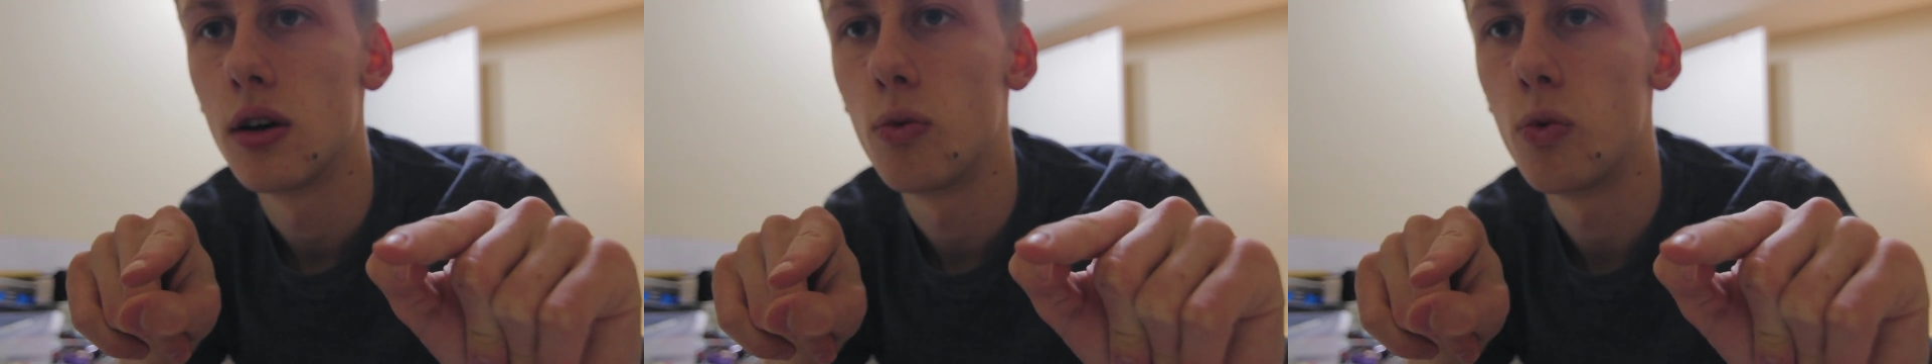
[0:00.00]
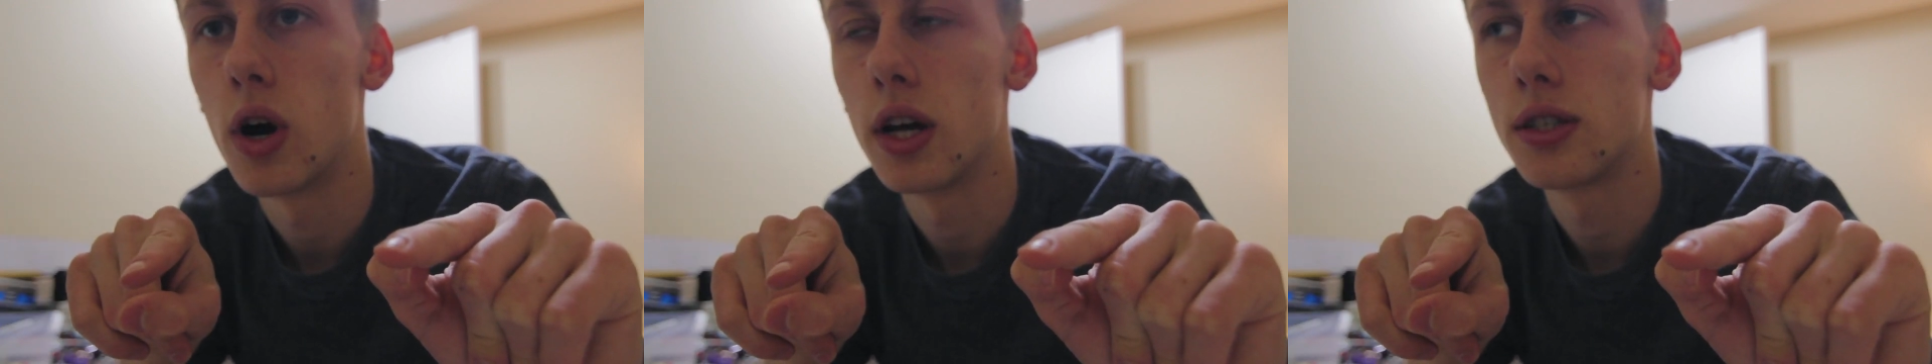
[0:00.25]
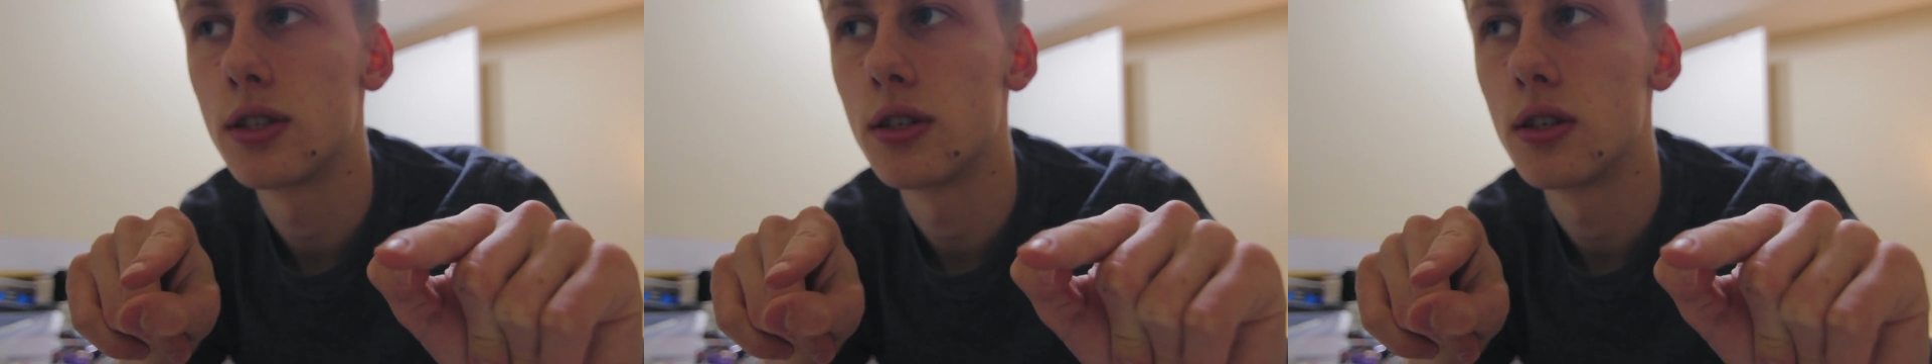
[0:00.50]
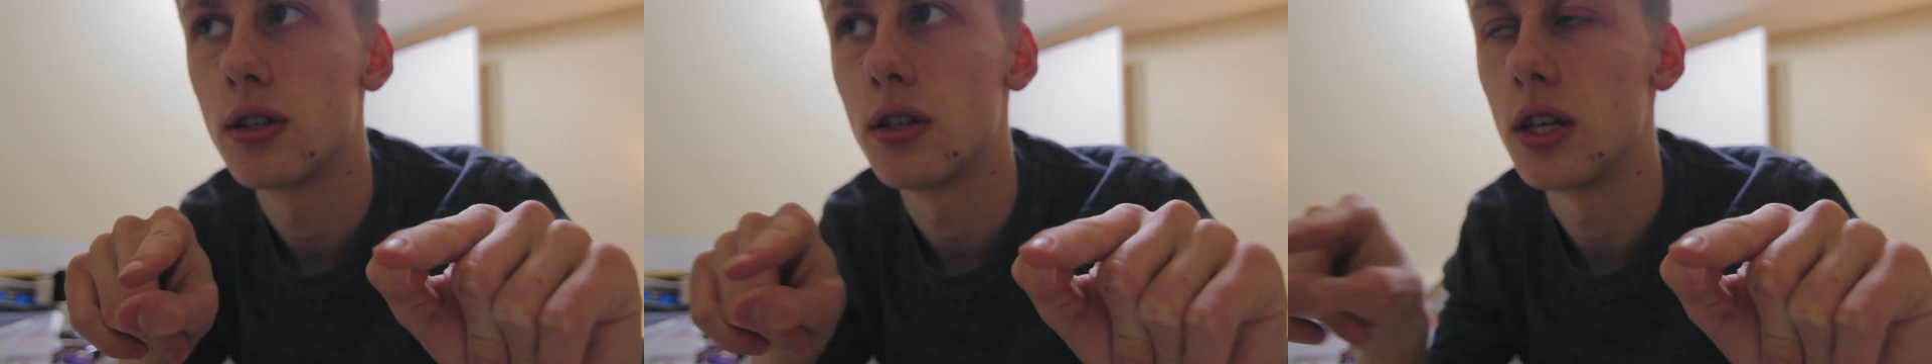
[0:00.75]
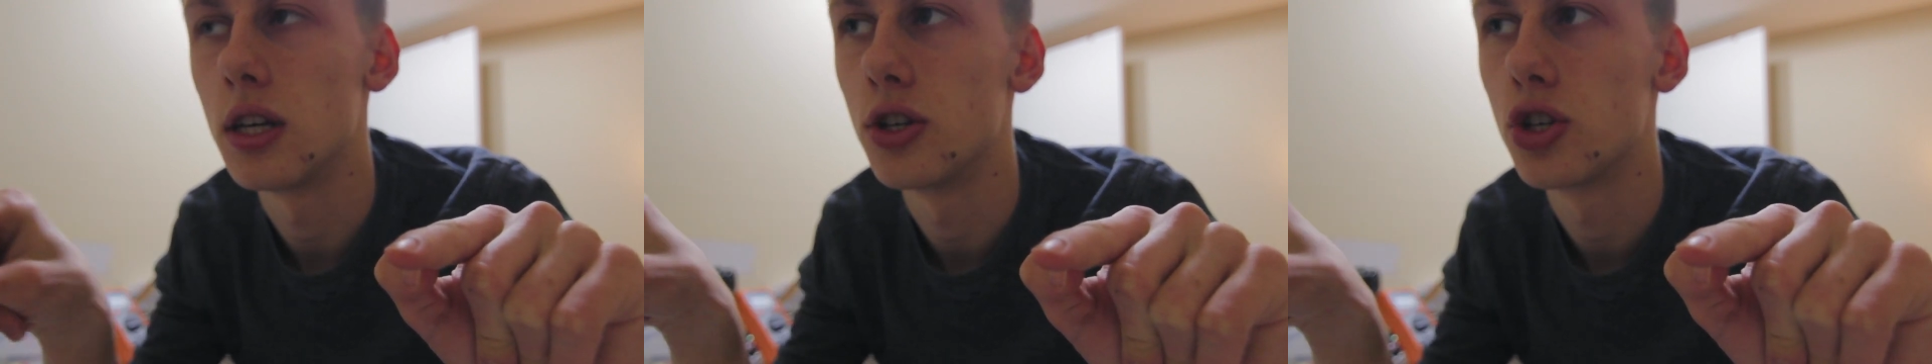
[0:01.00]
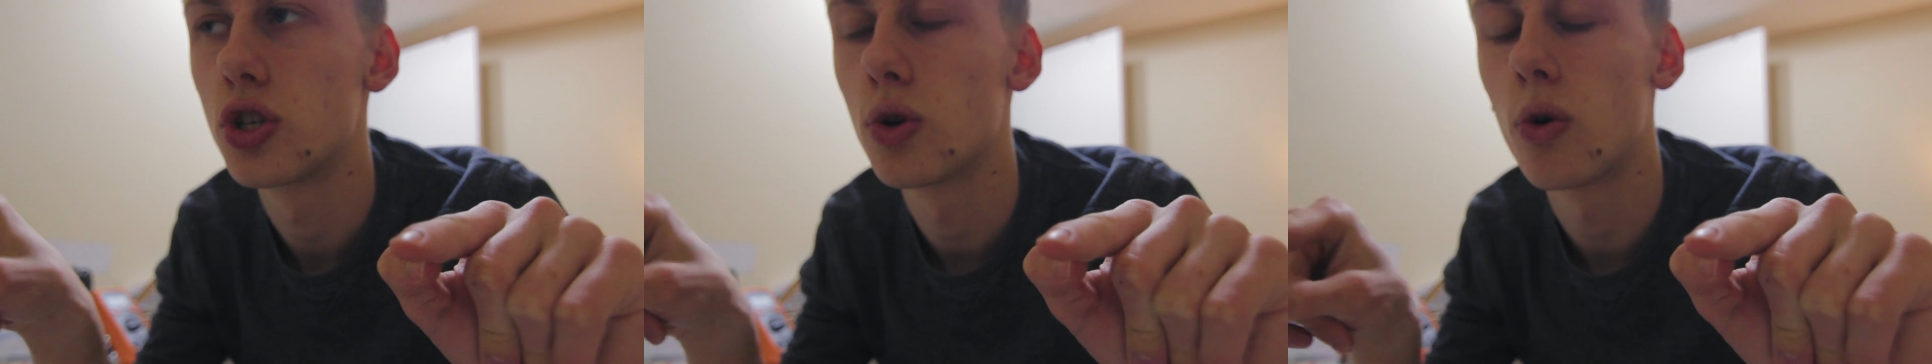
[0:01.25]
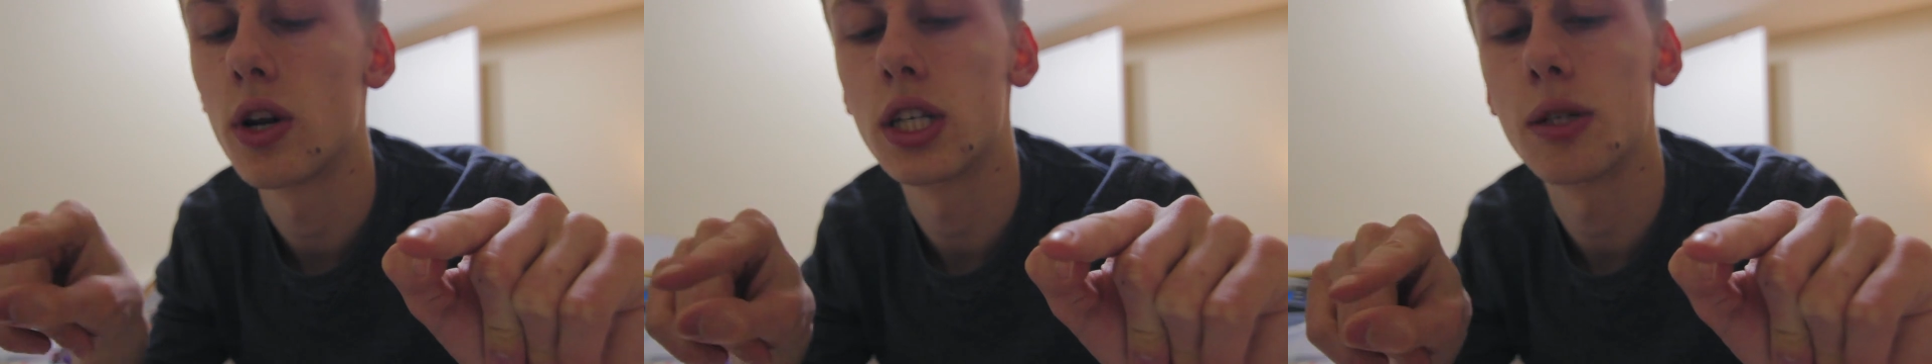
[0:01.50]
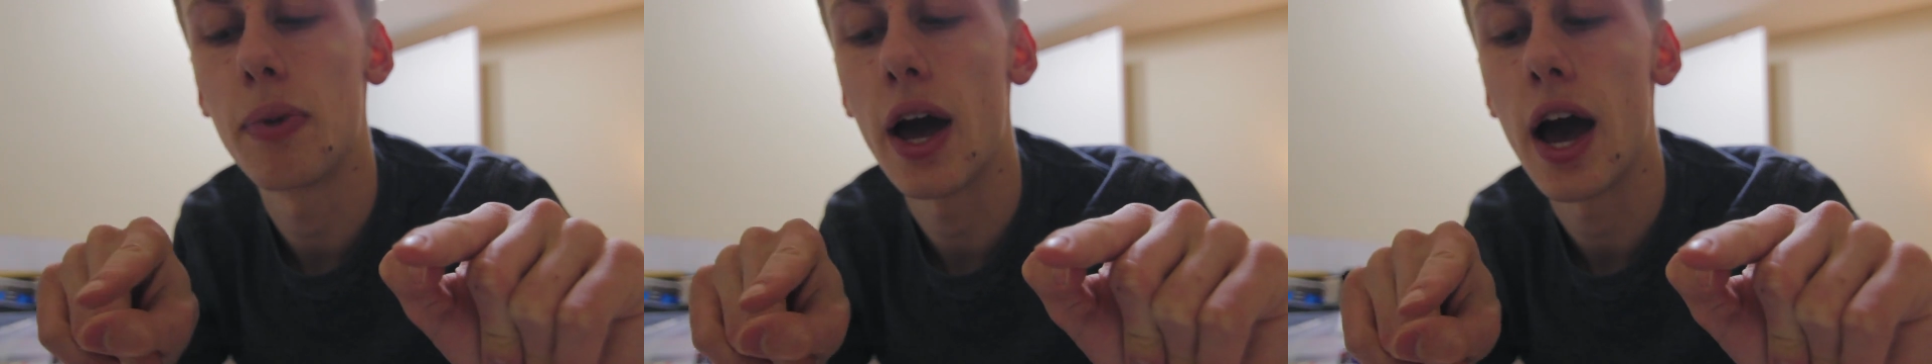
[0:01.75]
what the
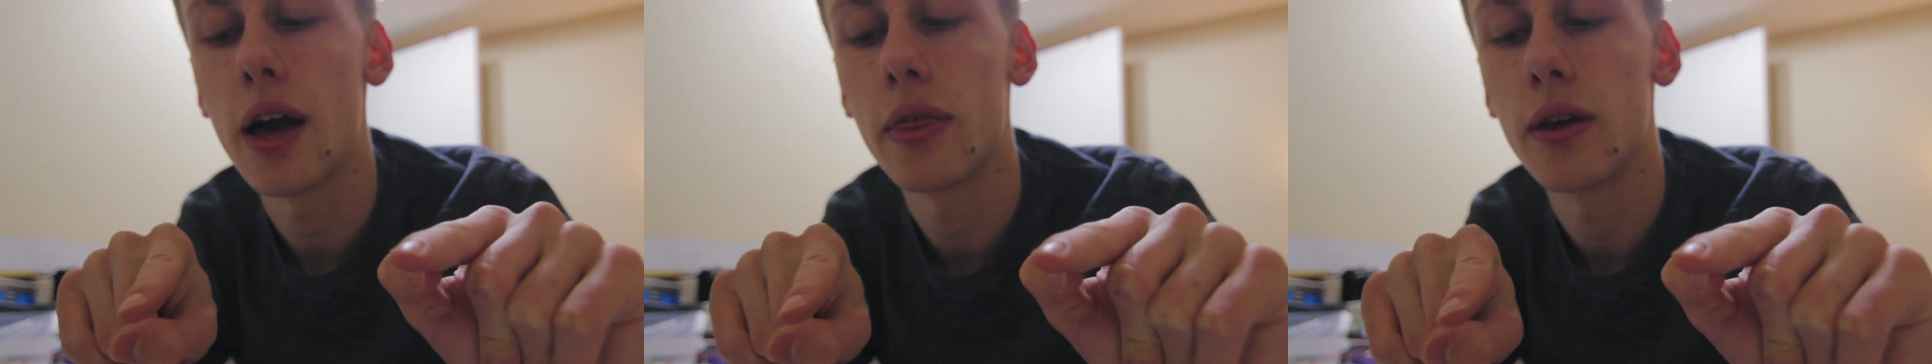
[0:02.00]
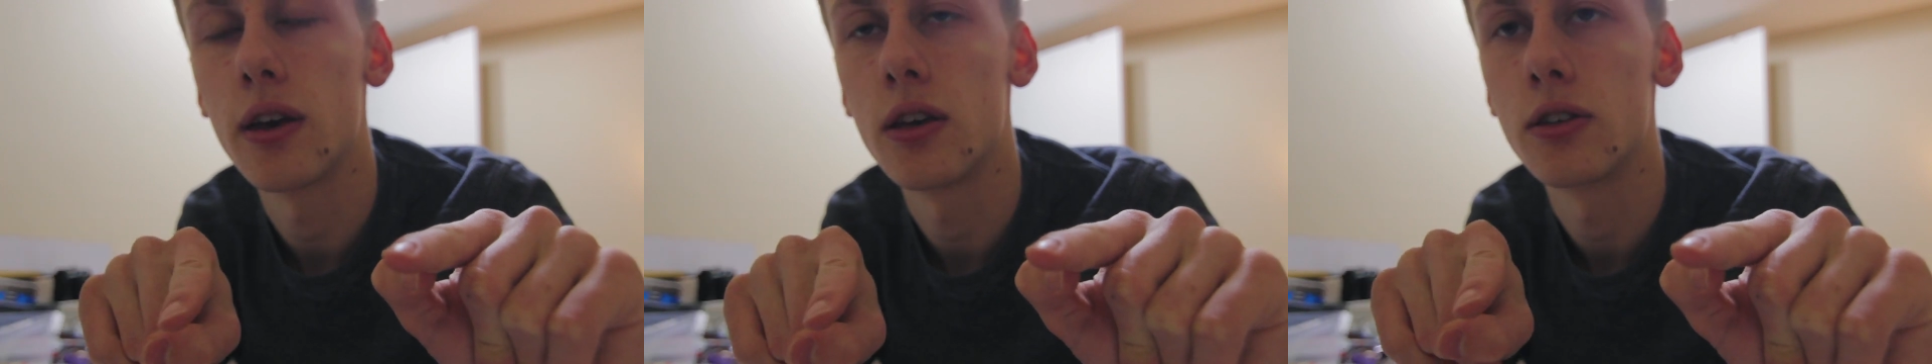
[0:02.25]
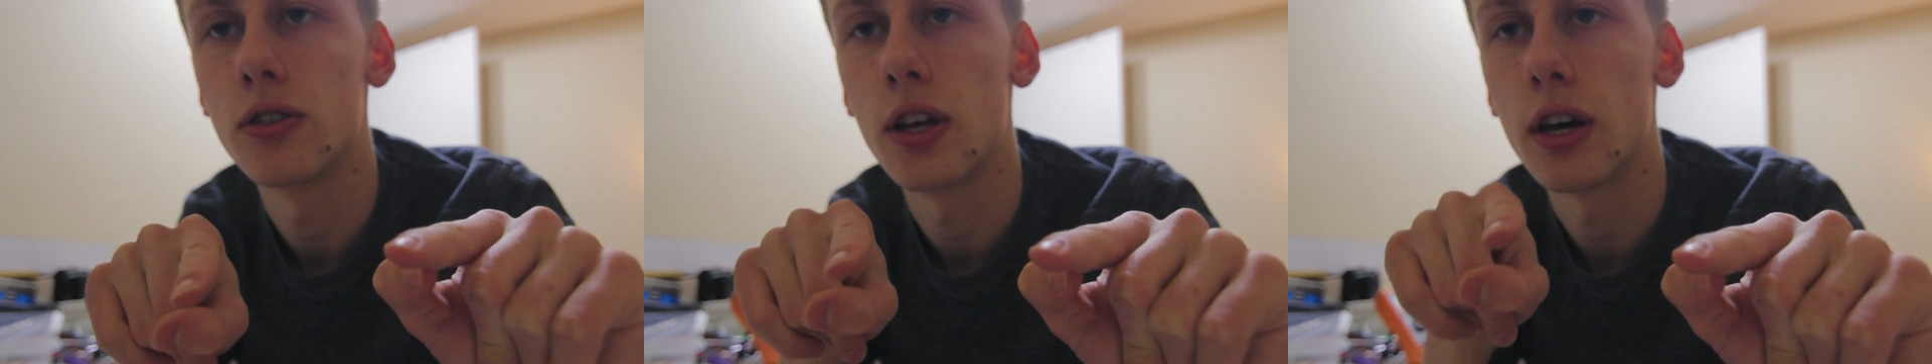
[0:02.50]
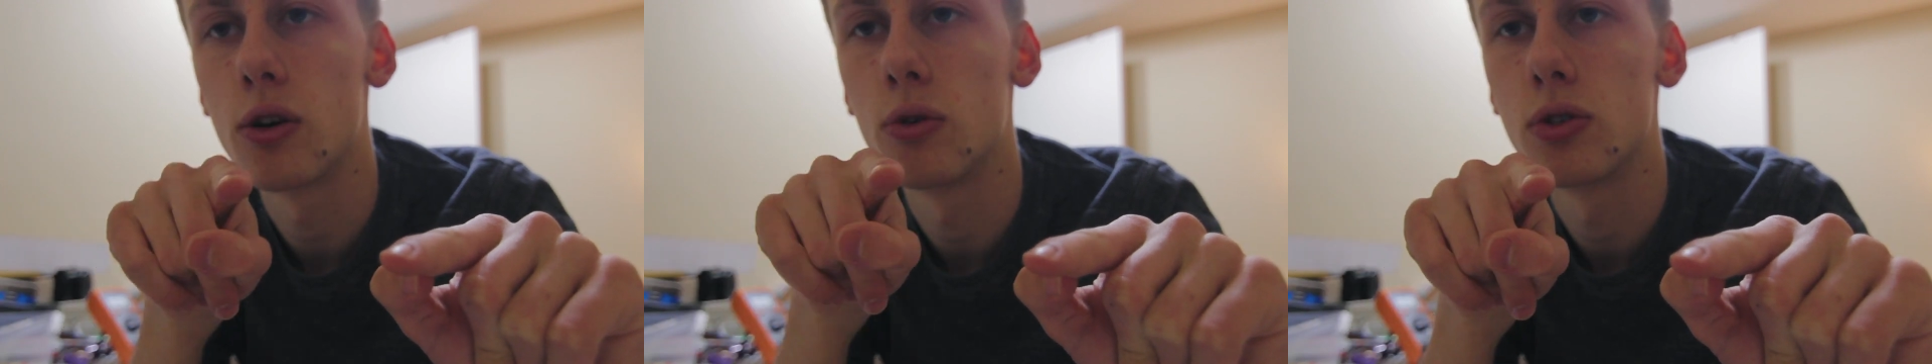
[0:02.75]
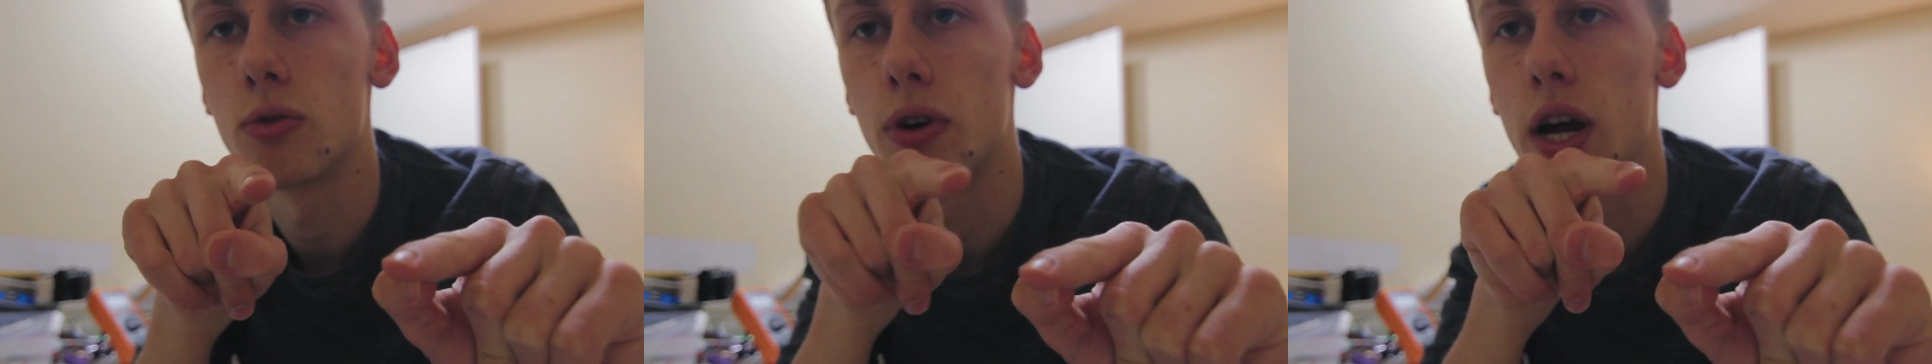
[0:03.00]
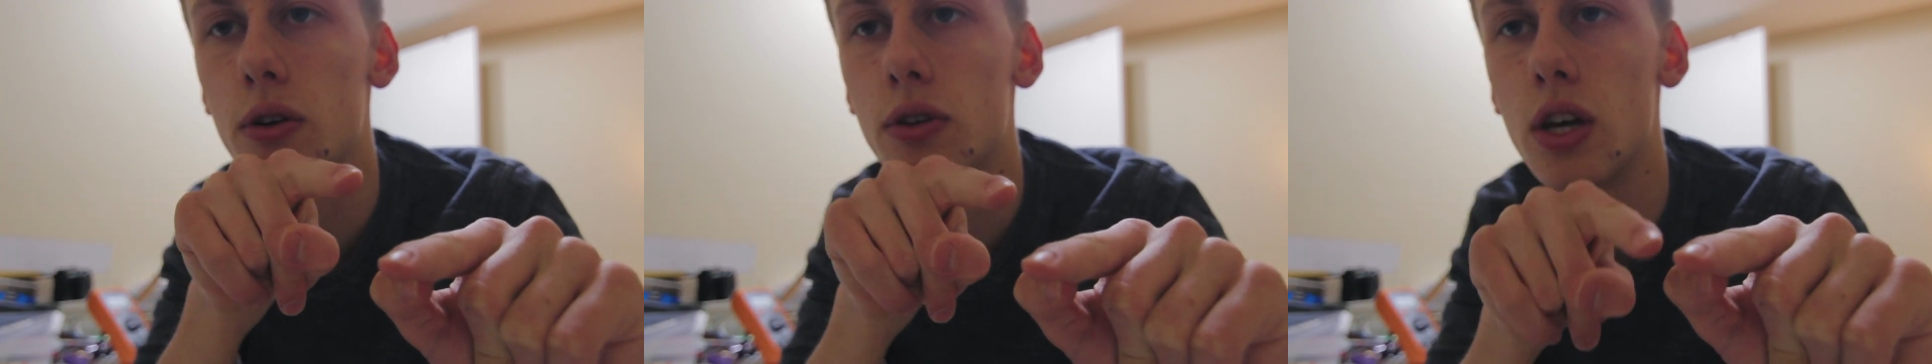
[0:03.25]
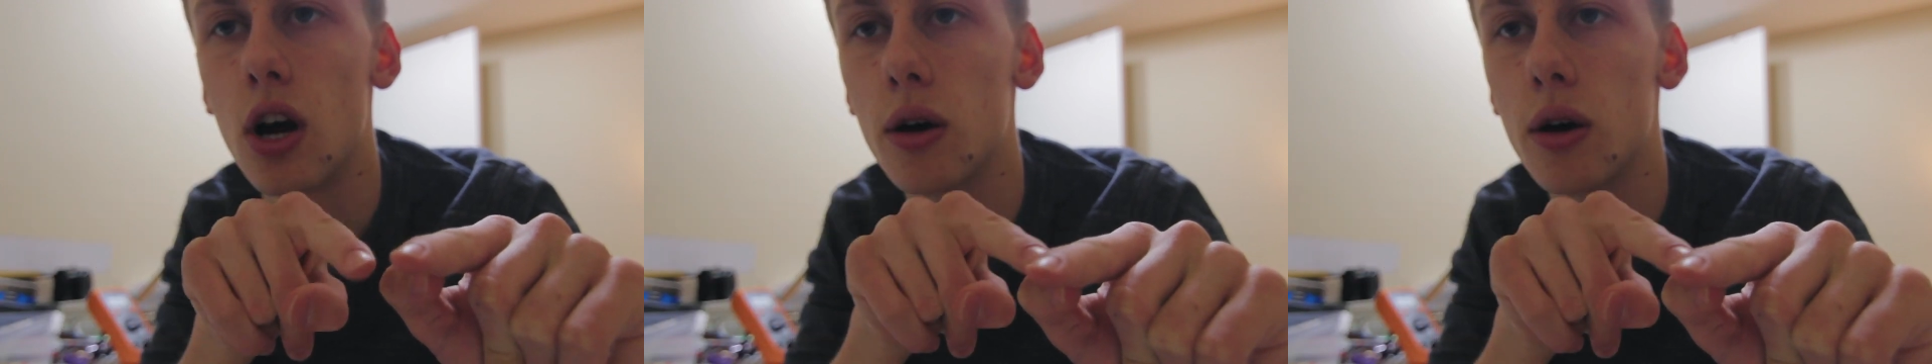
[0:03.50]
shortest path is that goes around the